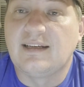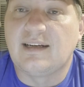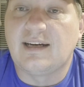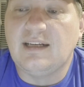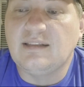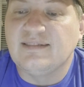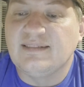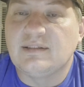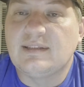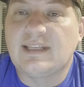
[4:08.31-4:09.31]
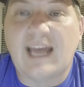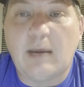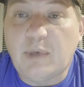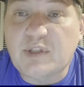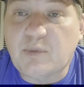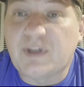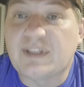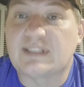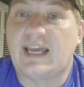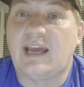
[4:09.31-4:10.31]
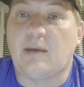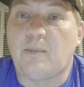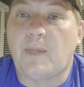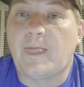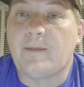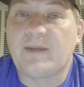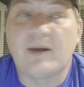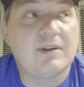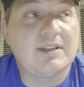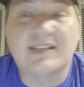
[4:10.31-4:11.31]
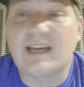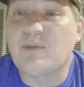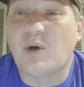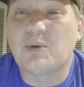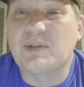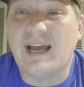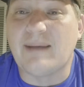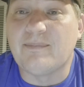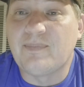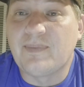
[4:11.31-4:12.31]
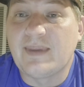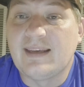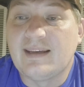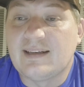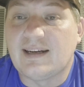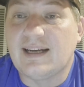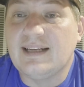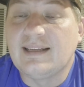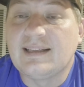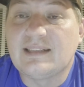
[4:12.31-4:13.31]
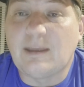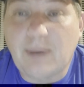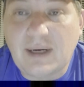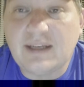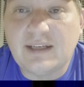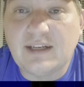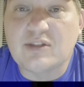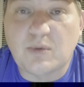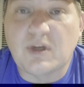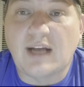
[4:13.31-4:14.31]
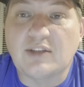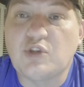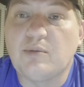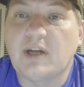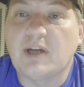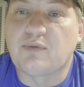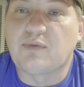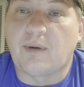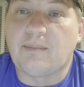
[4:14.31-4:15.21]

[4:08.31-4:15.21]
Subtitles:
Right? The Cowboys were in this game. They were in this game the whole time. Right? The Buccaneers were not too much for them.